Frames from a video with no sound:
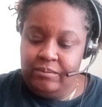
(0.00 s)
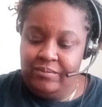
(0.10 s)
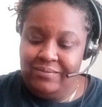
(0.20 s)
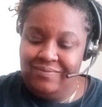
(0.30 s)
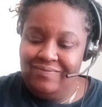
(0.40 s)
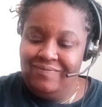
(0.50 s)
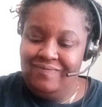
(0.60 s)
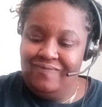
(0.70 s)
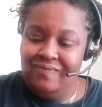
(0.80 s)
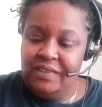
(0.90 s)

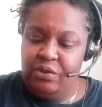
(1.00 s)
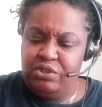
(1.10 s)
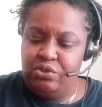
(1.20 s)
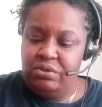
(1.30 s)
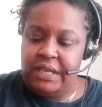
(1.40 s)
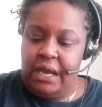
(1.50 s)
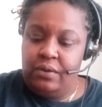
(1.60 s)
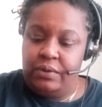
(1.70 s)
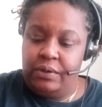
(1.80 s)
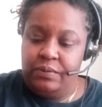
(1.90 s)
Mm. It was too
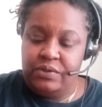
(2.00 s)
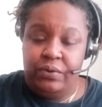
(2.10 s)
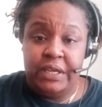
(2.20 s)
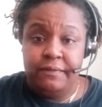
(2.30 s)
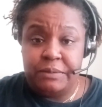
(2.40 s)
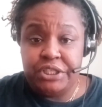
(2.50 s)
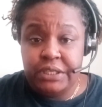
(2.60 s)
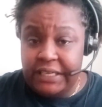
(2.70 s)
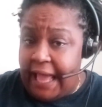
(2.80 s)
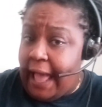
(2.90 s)
sour. It was gonna give him
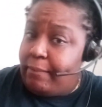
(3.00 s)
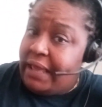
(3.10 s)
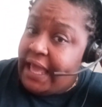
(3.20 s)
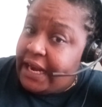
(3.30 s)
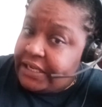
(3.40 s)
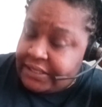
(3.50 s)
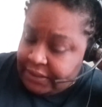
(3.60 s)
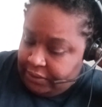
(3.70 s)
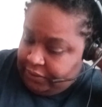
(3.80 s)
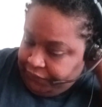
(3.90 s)
sugar diabetes.
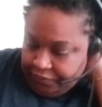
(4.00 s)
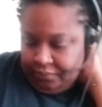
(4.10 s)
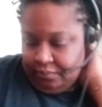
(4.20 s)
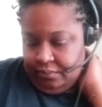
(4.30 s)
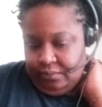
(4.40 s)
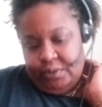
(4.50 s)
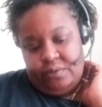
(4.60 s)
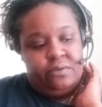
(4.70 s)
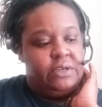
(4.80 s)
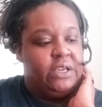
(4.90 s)
He
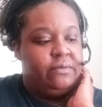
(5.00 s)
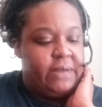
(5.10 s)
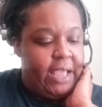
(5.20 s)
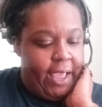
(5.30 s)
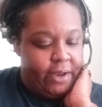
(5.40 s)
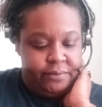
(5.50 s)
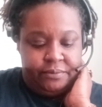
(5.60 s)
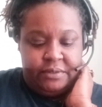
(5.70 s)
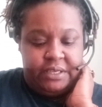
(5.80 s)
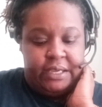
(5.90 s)
was gonna give him that.
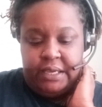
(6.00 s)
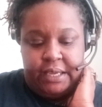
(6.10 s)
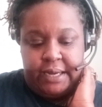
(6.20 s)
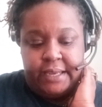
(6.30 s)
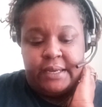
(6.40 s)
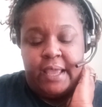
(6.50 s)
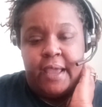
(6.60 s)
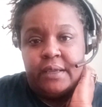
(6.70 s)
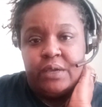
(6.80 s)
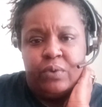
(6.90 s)
He ain't like
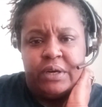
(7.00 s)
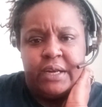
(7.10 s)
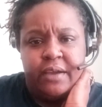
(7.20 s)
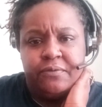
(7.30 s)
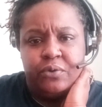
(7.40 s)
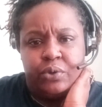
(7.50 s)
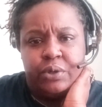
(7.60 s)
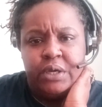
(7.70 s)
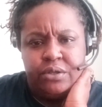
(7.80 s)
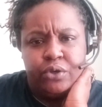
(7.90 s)
that. He wanted that for
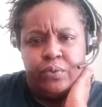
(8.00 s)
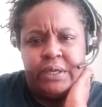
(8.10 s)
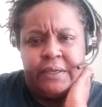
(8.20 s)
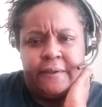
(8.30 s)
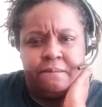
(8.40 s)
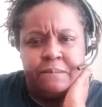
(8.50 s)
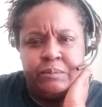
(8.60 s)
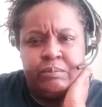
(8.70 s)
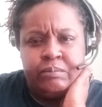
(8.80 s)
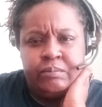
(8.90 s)
the queen.
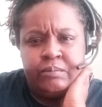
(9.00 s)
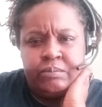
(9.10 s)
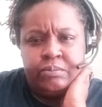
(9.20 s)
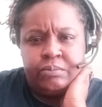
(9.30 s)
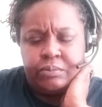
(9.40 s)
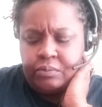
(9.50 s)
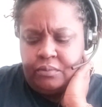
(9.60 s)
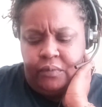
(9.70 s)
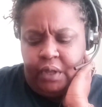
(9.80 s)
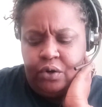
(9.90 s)

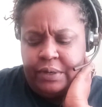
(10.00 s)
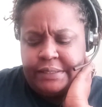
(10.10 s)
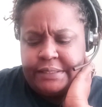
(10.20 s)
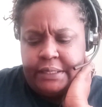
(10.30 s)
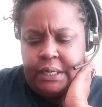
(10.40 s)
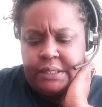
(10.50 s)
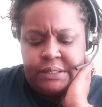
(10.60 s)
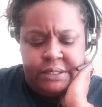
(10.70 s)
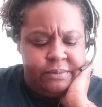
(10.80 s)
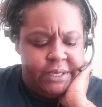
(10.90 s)
The queen said, "Nah,
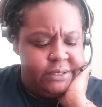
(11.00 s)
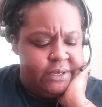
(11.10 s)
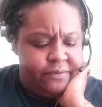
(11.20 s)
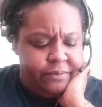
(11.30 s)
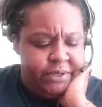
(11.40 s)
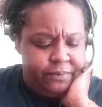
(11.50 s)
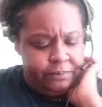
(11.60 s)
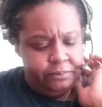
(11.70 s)
Slim, that's not for me.